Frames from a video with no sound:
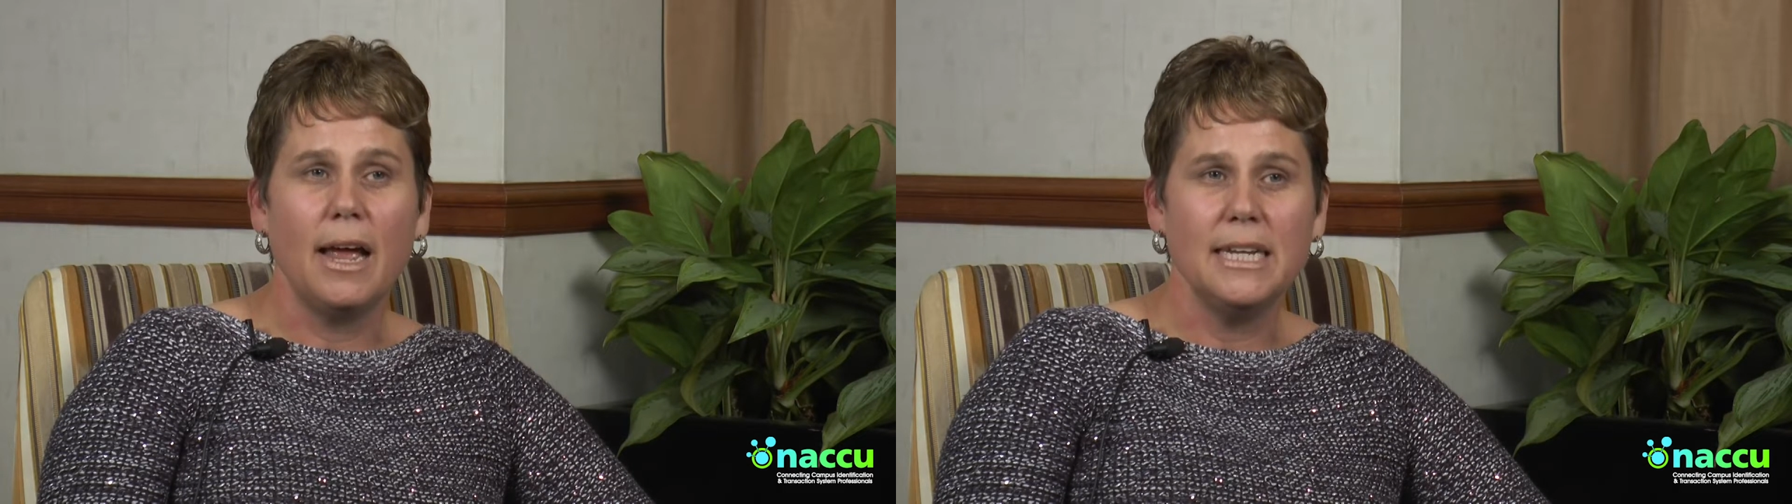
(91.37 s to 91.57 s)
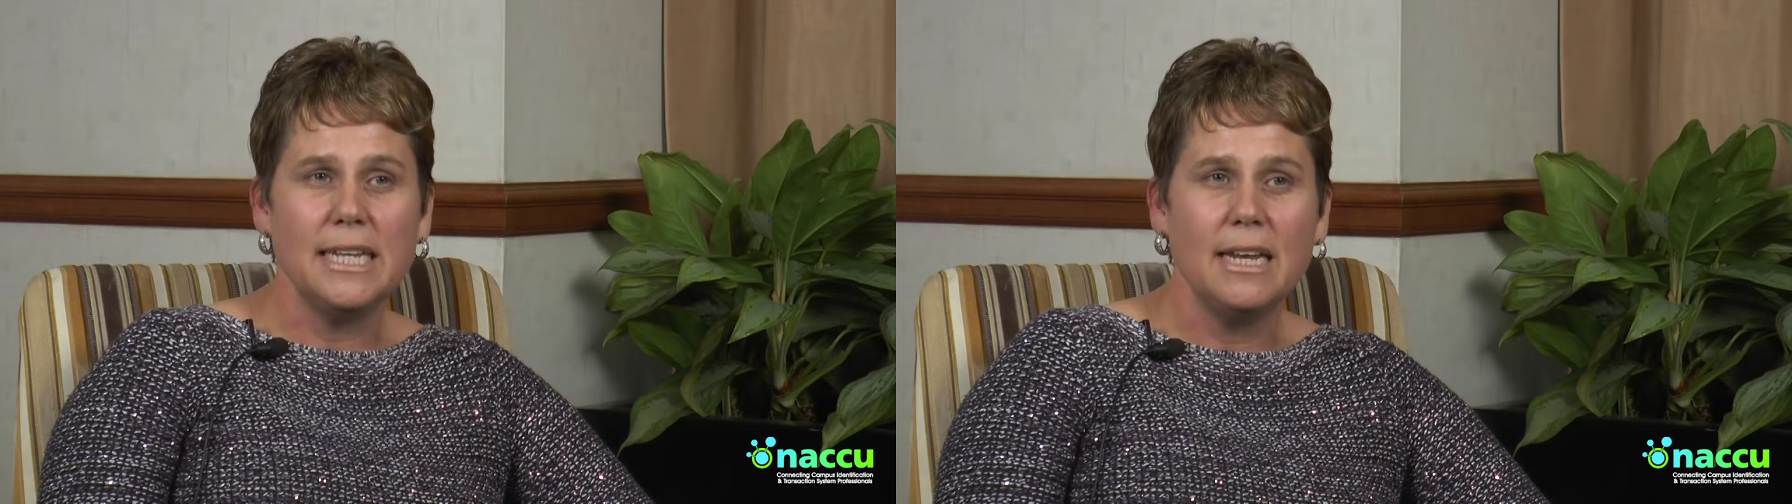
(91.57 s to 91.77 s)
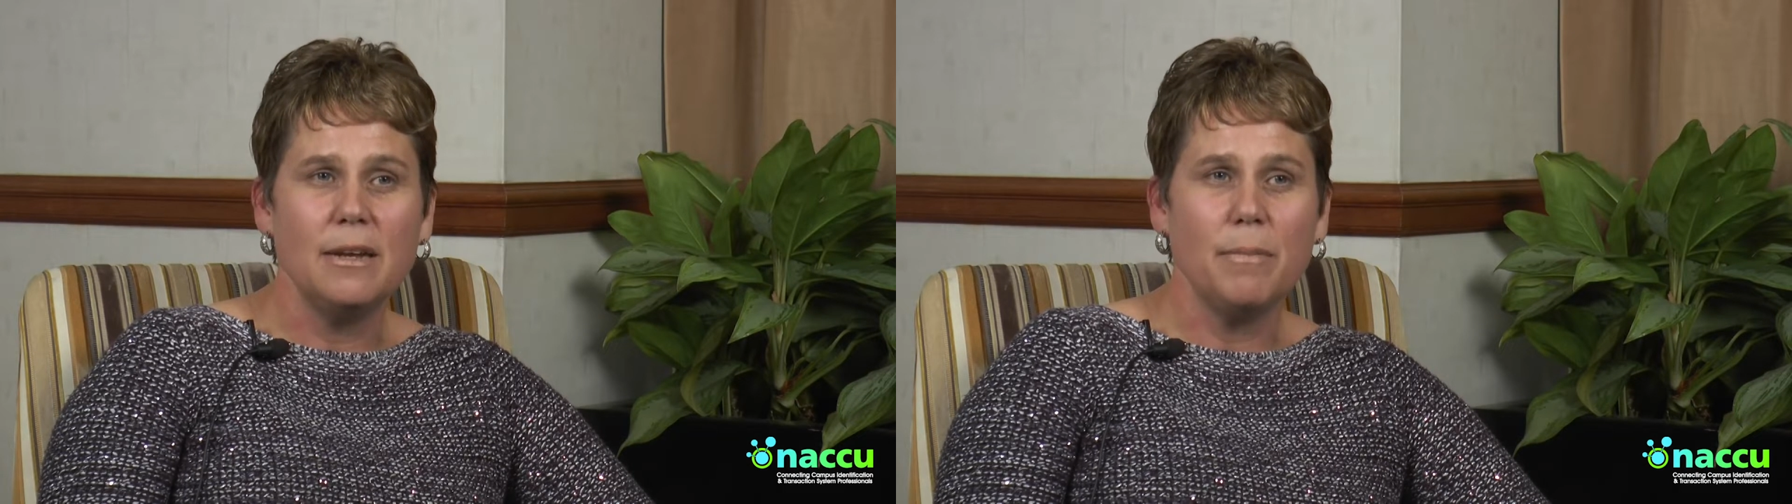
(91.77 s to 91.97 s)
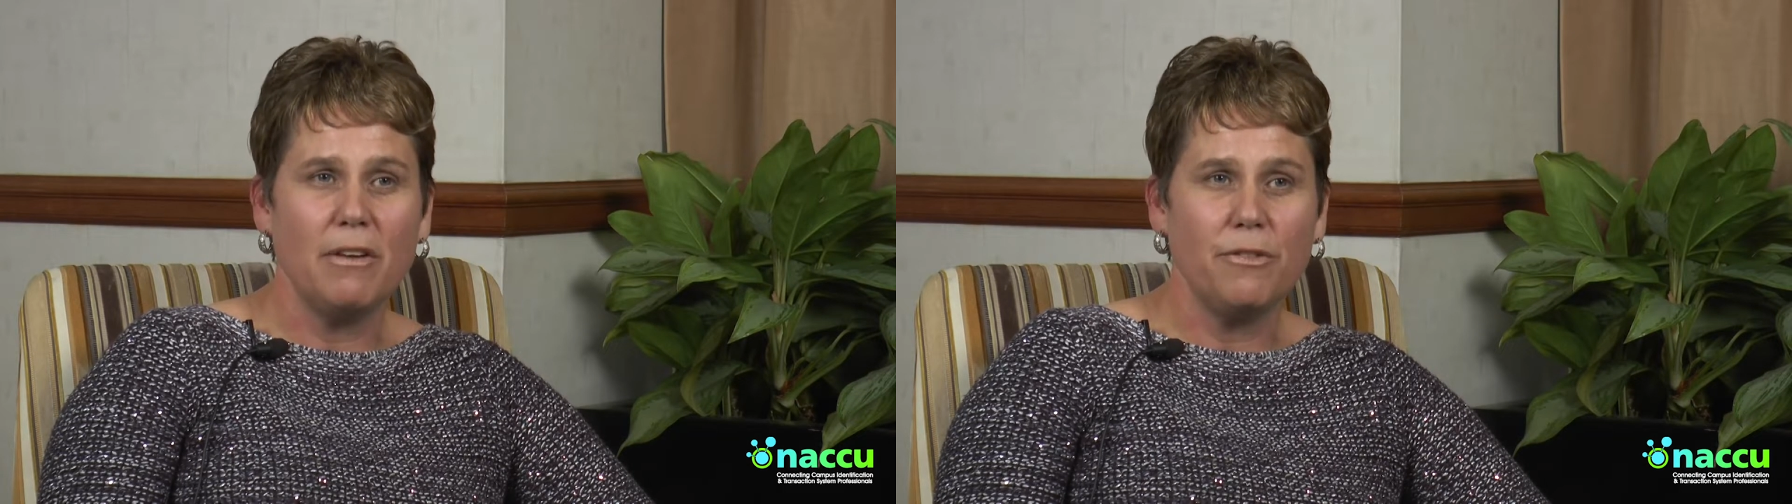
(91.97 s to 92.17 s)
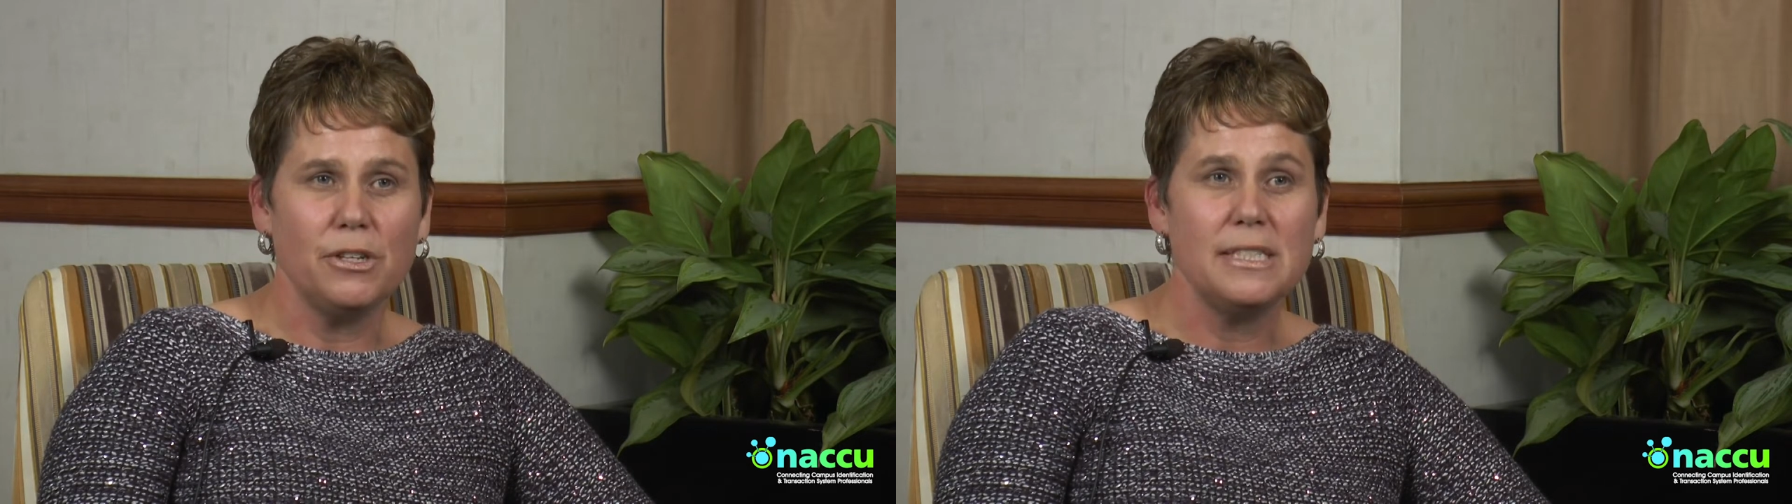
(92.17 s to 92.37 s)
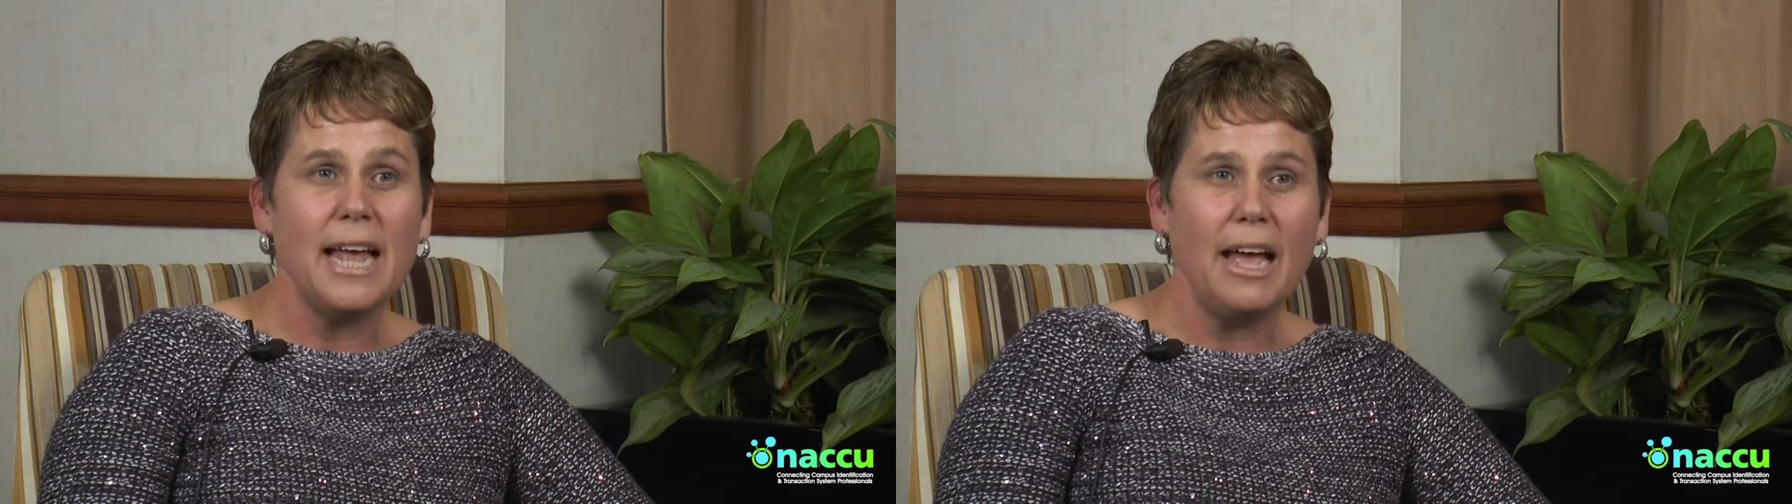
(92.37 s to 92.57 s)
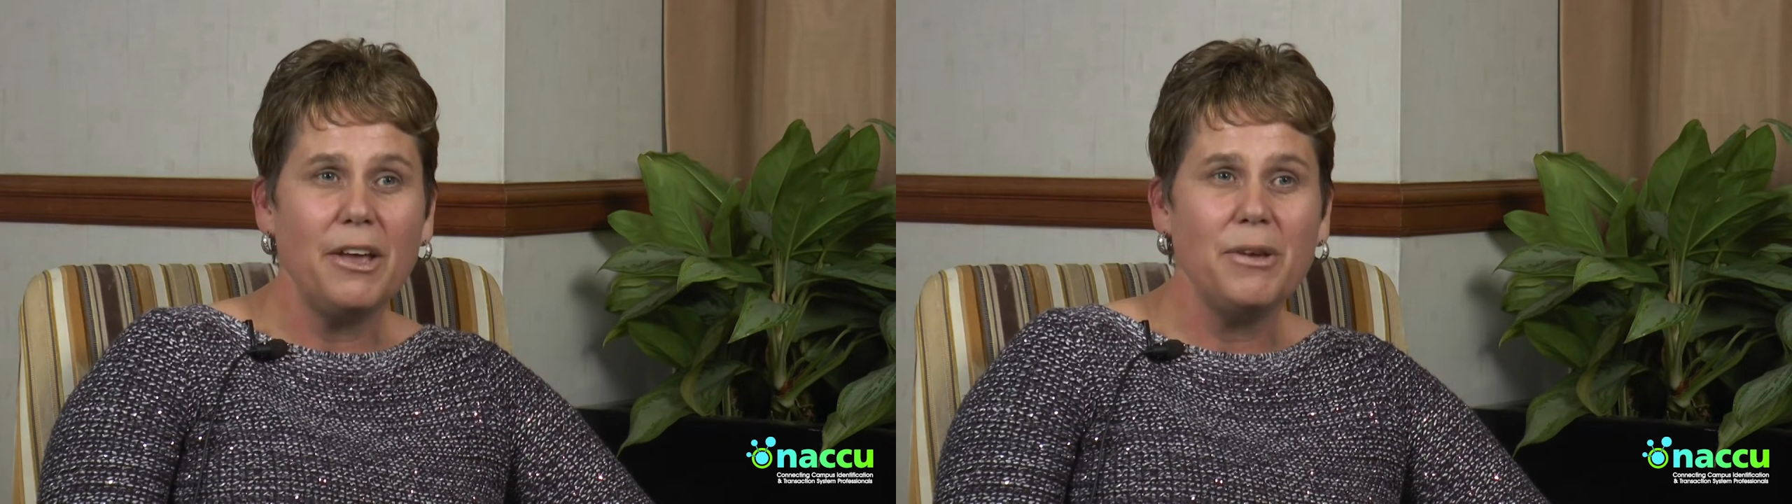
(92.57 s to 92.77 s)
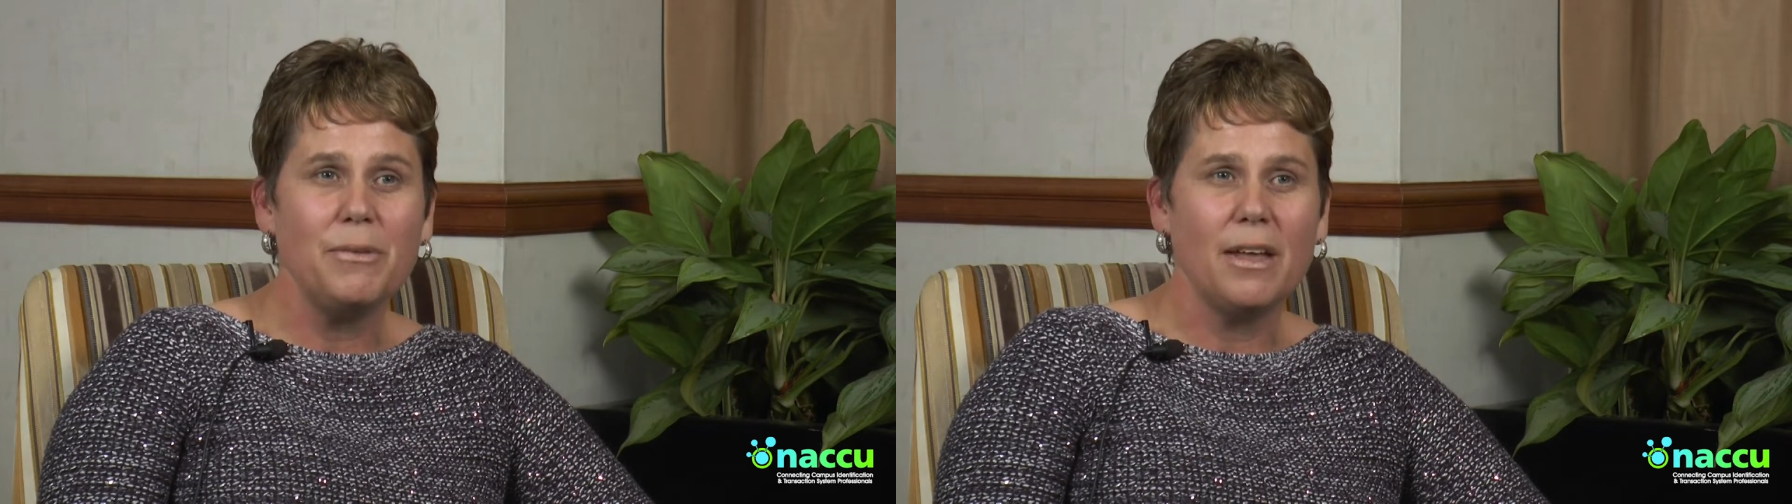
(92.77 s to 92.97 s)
attended my first NACCU